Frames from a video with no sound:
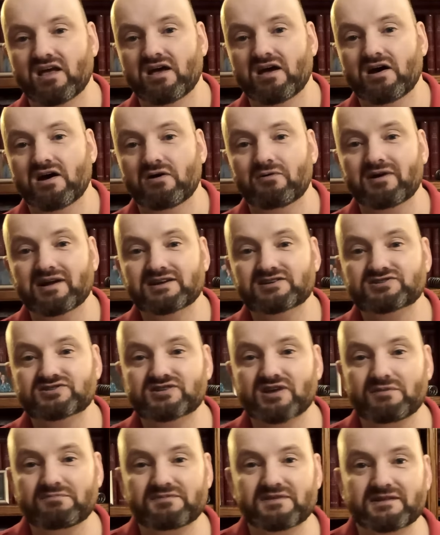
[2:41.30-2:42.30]
What is
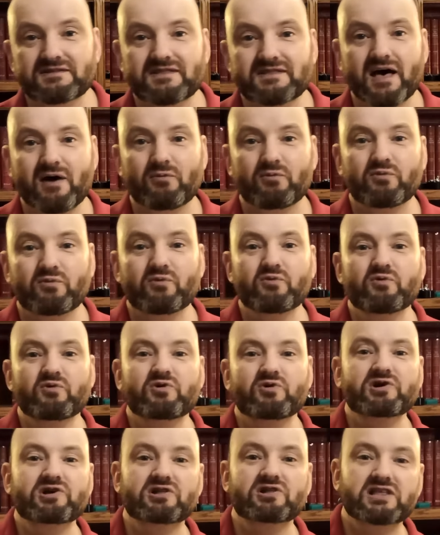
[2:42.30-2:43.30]
something that
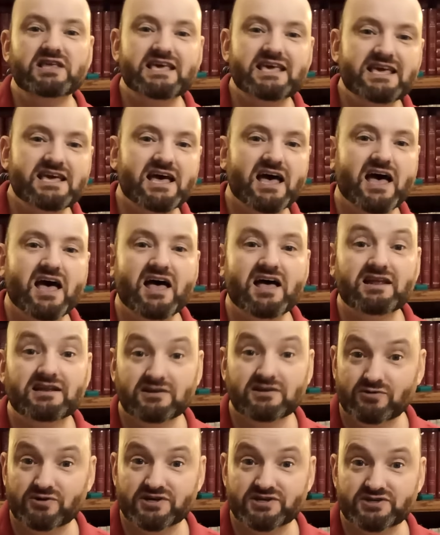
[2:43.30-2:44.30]
really
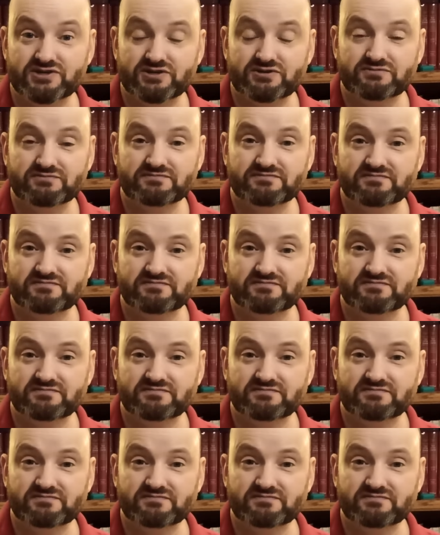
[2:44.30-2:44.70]
annoys you?